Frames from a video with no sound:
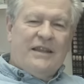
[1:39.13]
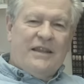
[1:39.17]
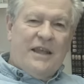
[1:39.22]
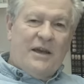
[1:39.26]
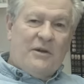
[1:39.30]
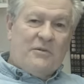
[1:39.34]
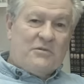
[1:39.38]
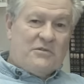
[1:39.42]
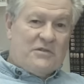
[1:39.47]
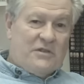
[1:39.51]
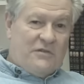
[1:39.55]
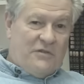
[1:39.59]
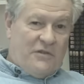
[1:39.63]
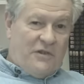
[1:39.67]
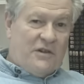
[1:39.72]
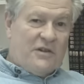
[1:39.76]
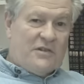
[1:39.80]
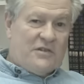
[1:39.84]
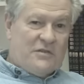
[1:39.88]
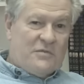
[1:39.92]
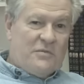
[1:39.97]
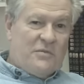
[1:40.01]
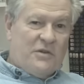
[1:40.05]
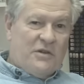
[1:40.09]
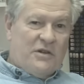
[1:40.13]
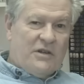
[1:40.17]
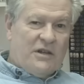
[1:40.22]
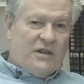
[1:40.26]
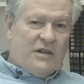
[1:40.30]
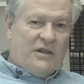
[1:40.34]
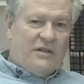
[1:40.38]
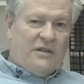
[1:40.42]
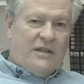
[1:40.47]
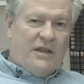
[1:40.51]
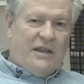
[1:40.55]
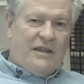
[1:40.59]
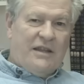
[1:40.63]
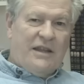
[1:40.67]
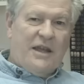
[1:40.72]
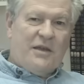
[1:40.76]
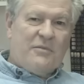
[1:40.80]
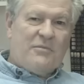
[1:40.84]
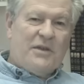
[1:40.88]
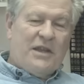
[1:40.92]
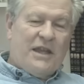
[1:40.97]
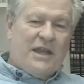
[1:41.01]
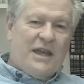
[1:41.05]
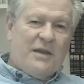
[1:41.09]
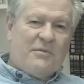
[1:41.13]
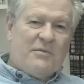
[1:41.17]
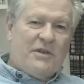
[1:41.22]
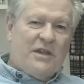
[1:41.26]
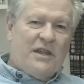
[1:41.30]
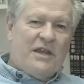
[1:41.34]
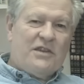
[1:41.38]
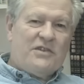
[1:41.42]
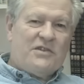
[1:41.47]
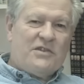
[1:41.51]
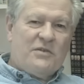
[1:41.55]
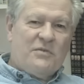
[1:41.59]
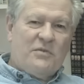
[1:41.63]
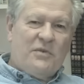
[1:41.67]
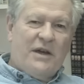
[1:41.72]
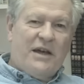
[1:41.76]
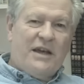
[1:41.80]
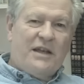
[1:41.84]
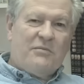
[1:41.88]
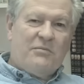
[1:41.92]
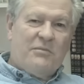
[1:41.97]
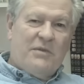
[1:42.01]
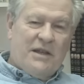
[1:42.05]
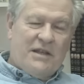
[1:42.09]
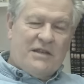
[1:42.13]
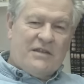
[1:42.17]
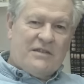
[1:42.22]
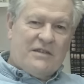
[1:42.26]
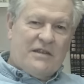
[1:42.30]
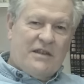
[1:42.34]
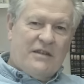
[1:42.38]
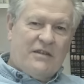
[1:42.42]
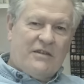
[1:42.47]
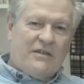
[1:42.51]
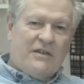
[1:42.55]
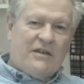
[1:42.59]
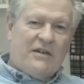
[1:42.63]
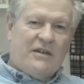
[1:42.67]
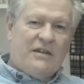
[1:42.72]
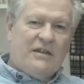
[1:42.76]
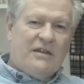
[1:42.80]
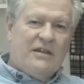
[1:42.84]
That was the first book, and that became a nationwide bestseller.